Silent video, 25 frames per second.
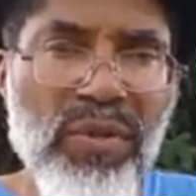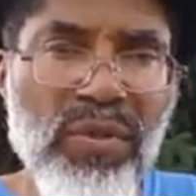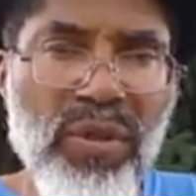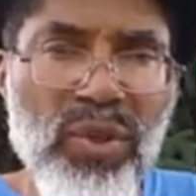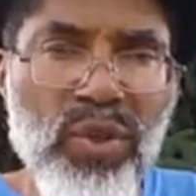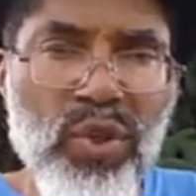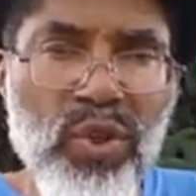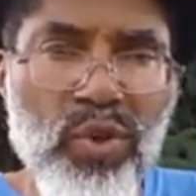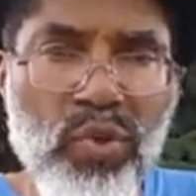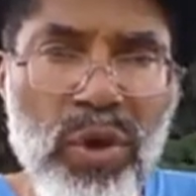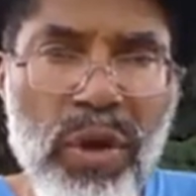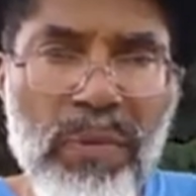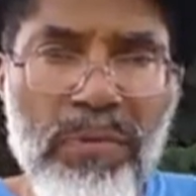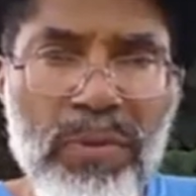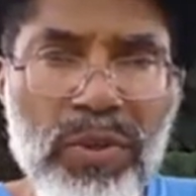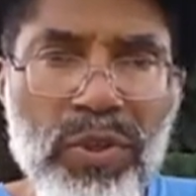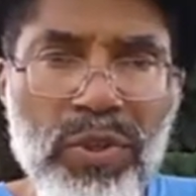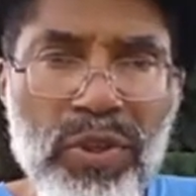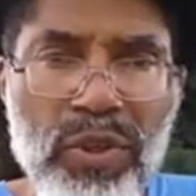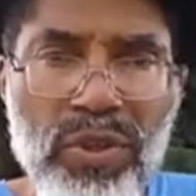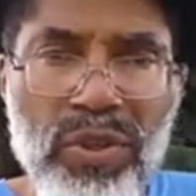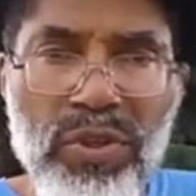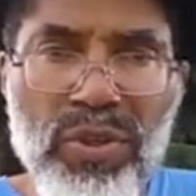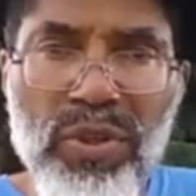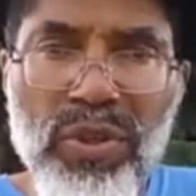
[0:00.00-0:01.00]
the
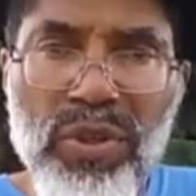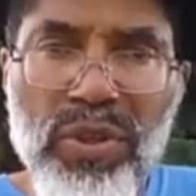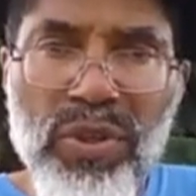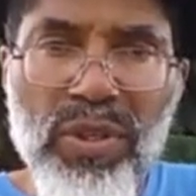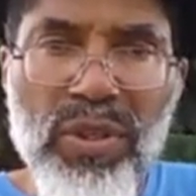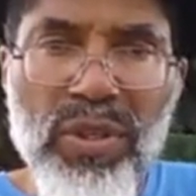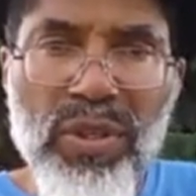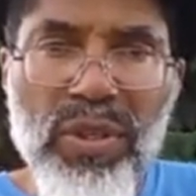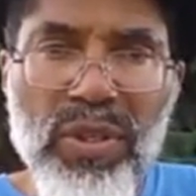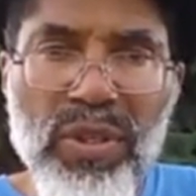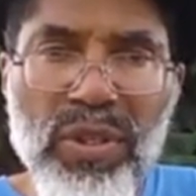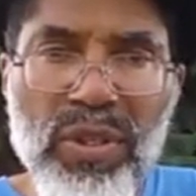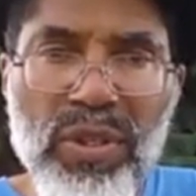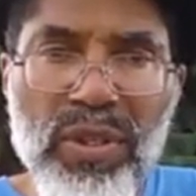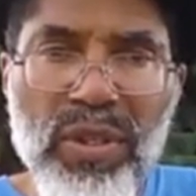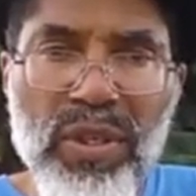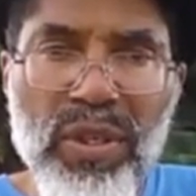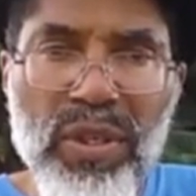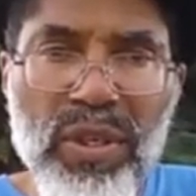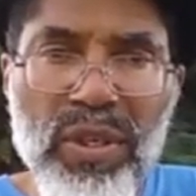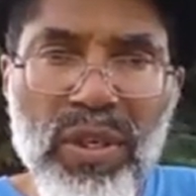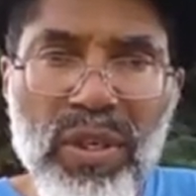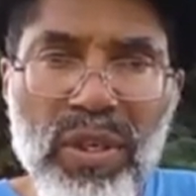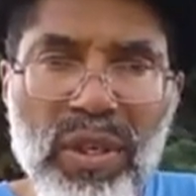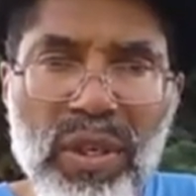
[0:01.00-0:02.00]
scriptures,
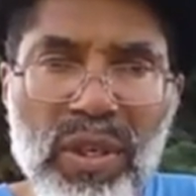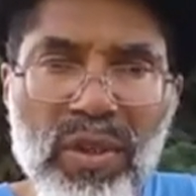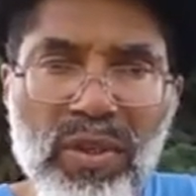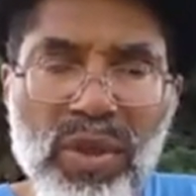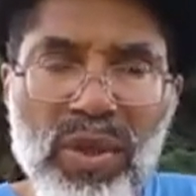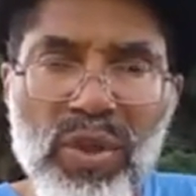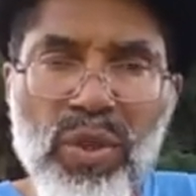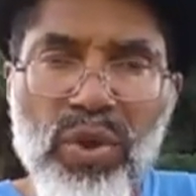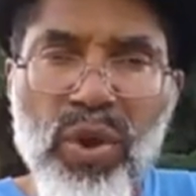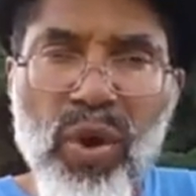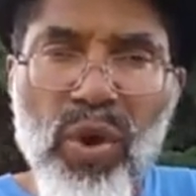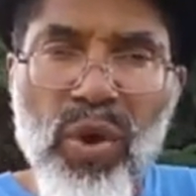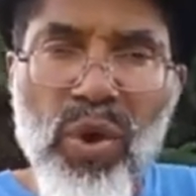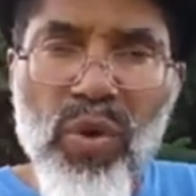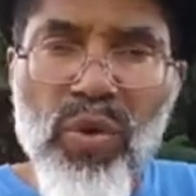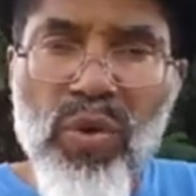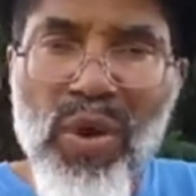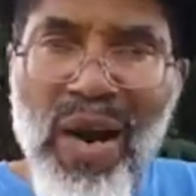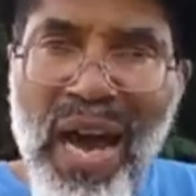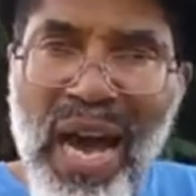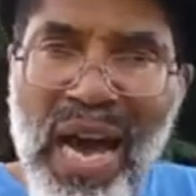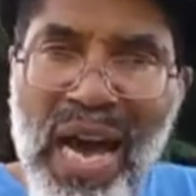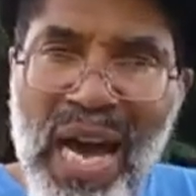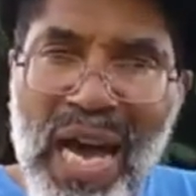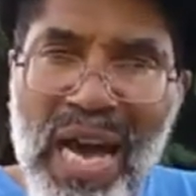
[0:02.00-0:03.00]
the
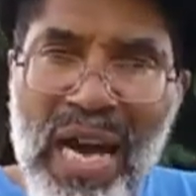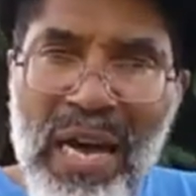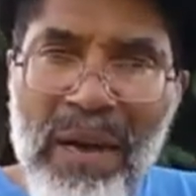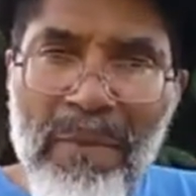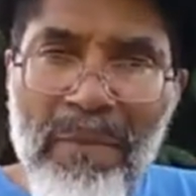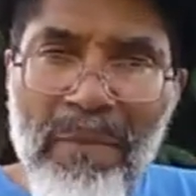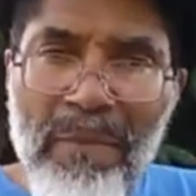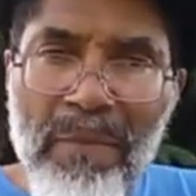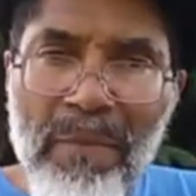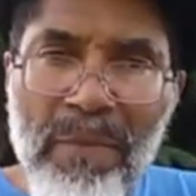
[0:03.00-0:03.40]
Torah,